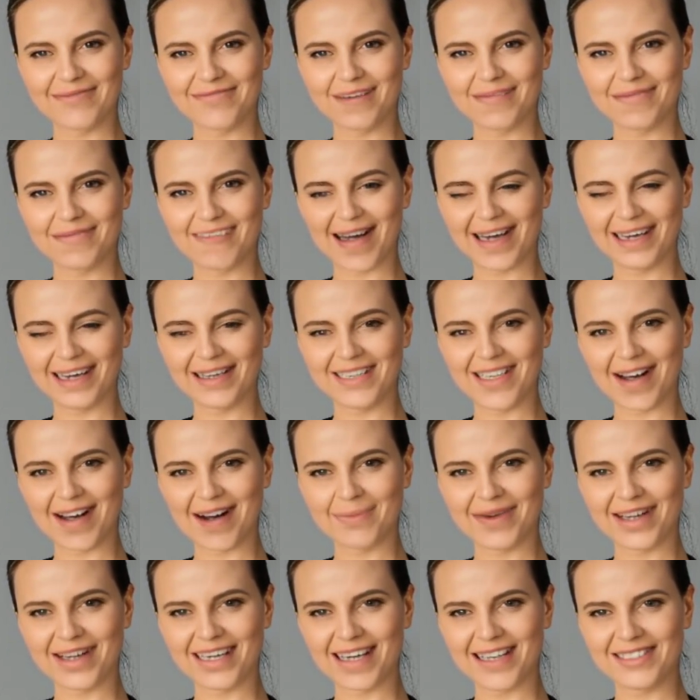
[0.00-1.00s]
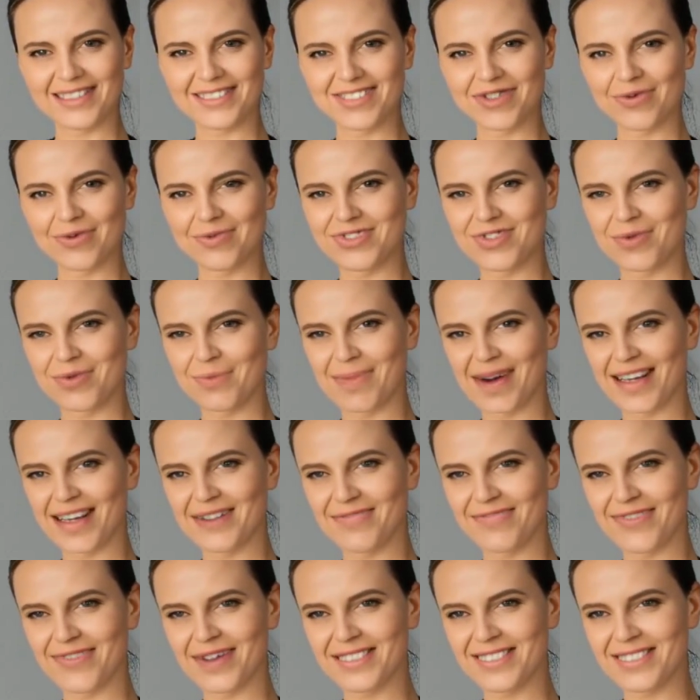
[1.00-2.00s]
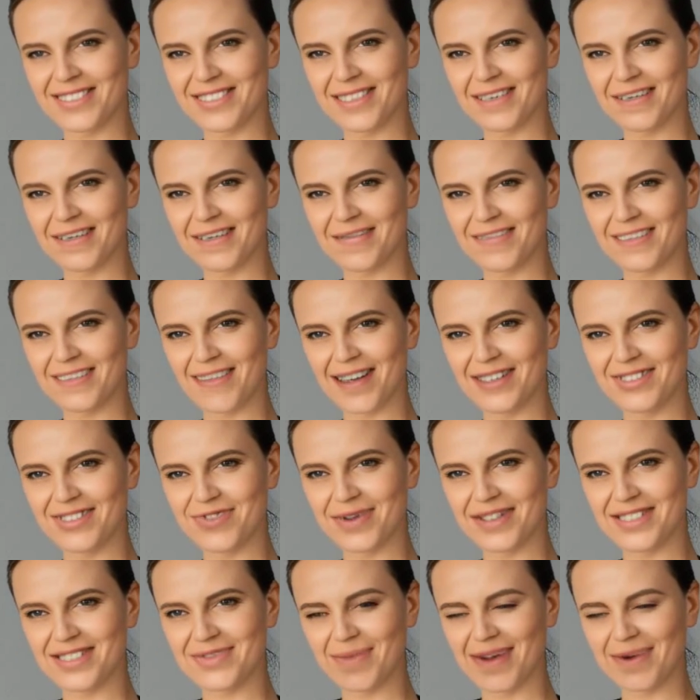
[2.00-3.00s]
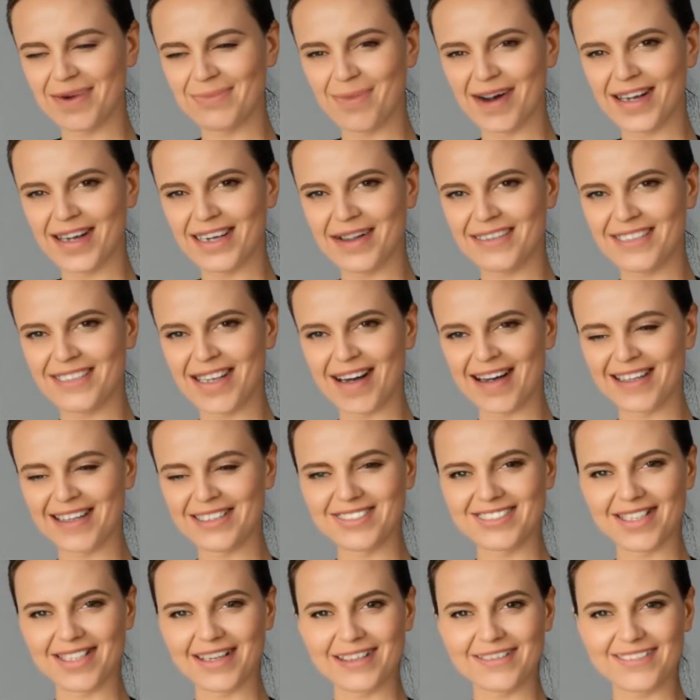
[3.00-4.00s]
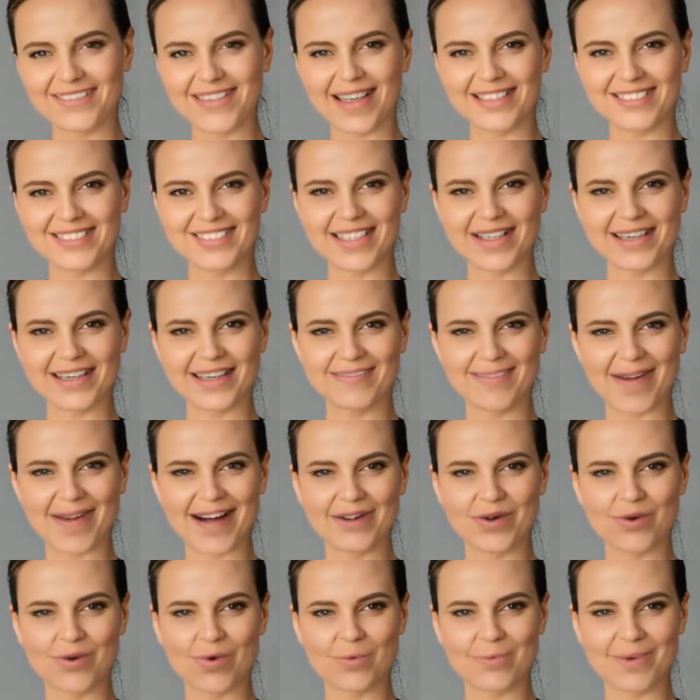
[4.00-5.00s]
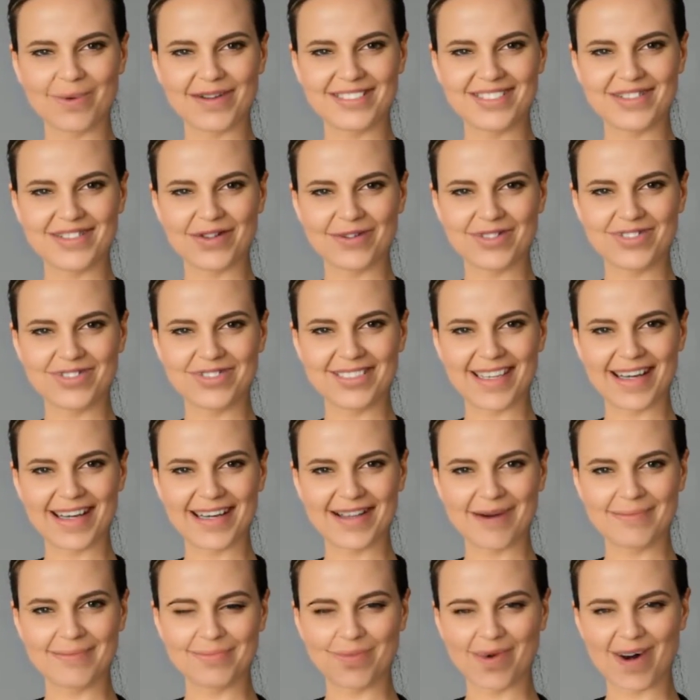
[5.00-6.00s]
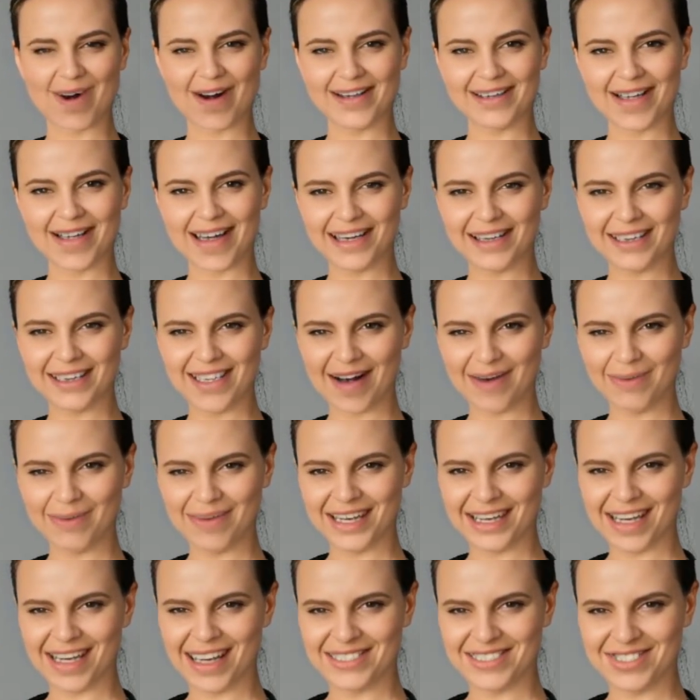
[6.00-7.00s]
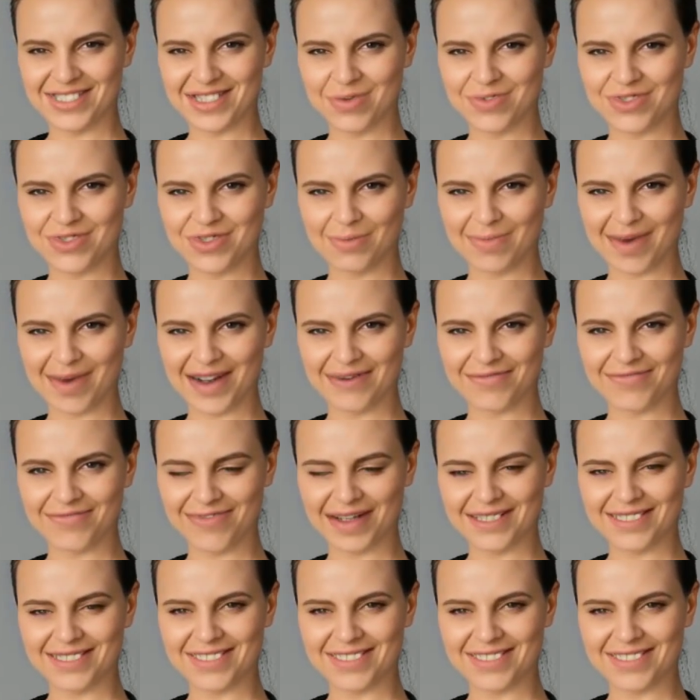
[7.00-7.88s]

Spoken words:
Economic and social benefits. Countries may recognize that investing in medical research can have broad economic and social benefits.